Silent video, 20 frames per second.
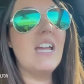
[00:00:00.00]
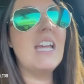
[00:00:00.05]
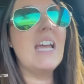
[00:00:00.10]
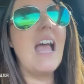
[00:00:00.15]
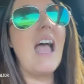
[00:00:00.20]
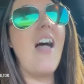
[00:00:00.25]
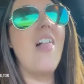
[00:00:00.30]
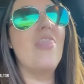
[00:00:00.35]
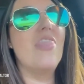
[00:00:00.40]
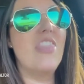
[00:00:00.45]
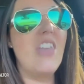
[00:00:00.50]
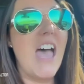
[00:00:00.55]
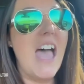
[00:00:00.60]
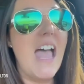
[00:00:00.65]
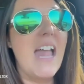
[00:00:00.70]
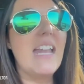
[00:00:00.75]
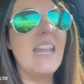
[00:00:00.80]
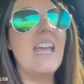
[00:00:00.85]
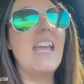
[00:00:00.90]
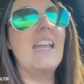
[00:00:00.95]
and
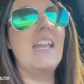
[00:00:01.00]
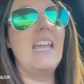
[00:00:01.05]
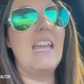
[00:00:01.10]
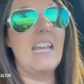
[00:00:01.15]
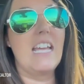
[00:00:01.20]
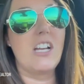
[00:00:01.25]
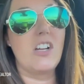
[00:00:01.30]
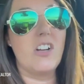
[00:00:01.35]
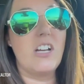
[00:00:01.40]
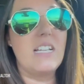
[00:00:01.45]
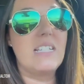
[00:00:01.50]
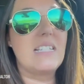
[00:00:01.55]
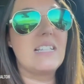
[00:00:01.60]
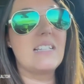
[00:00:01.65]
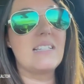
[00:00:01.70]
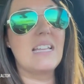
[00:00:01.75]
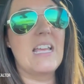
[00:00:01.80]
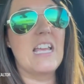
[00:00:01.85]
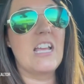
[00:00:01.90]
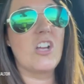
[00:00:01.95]
then it
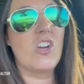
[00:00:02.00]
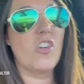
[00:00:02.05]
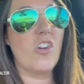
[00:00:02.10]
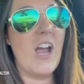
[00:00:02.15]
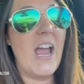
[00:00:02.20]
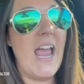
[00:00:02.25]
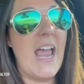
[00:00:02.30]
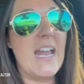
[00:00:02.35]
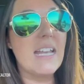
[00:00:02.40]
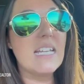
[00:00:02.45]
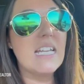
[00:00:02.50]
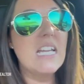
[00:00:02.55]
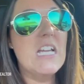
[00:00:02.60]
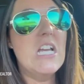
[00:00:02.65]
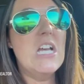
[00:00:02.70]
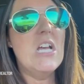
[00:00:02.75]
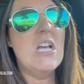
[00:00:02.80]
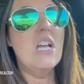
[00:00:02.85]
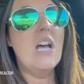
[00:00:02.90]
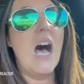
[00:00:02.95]
increases in grade.
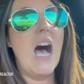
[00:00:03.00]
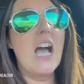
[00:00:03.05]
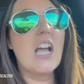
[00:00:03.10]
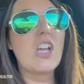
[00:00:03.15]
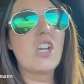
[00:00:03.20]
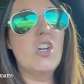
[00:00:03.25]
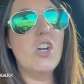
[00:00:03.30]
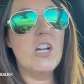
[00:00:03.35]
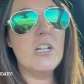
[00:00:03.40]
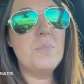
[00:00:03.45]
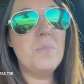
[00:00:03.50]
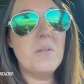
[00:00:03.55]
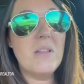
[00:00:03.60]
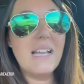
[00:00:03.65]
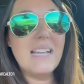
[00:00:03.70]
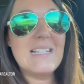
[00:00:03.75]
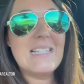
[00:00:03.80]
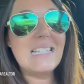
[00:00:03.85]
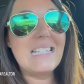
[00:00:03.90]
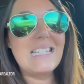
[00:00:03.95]
A good
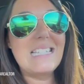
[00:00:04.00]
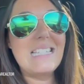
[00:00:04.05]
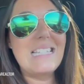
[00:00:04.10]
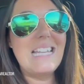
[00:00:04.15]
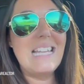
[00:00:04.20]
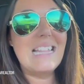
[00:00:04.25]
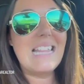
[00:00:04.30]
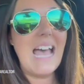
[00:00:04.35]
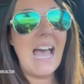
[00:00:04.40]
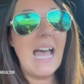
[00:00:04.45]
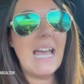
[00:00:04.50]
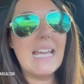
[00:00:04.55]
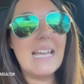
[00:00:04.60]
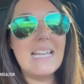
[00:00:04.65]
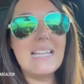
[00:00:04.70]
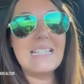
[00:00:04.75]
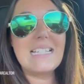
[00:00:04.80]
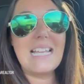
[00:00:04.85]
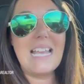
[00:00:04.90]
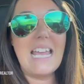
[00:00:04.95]
place to see that
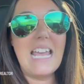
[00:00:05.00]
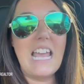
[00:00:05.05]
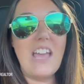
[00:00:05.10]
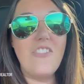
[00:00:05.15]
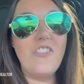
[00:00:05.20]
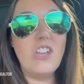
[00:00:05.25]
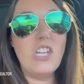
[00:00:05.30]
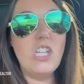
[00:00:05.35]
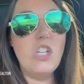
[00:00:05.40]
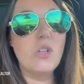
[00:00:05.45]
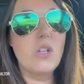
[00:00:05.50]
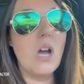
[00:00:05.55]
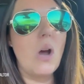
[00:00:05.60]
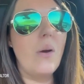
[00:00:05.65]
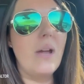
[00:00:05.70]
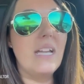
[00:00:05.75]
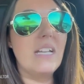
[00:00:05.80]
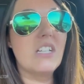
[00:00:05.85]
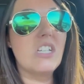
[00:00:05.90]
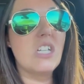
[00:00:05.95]
is if you go
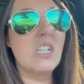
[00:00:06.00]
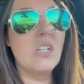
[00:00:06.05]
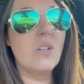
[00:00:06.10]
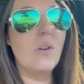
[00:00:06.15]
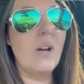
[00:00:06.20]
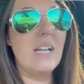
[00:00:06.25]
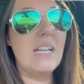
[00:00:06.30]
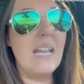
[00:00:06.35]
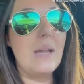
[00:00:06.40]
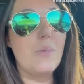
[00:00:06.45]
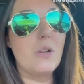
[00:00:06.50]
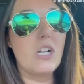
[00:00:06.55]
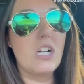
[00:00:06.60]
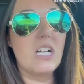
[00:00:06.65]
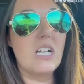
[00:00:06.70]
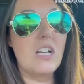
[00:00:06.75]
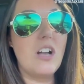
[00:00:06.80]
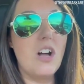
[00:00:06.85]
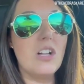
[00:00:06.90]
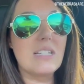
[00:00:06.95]
into a
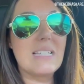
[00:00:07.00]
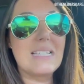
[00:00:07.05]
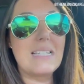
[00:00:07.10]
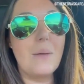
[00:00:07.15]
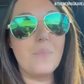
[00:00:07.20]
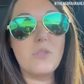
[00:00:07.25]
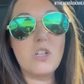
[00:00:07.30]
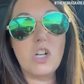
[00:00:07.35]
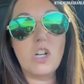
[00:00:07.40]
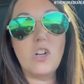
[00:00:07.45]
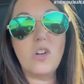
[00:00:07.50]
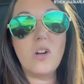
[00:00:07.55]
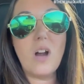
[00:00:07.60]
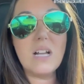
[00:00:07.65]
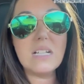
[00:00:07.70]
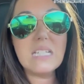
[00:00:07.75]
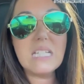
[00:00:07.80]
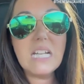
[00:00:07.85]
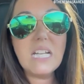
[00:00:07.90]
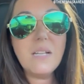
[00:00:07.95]
neighborhood called Sumter
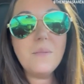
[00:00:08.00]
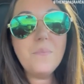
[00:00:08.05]
Crossing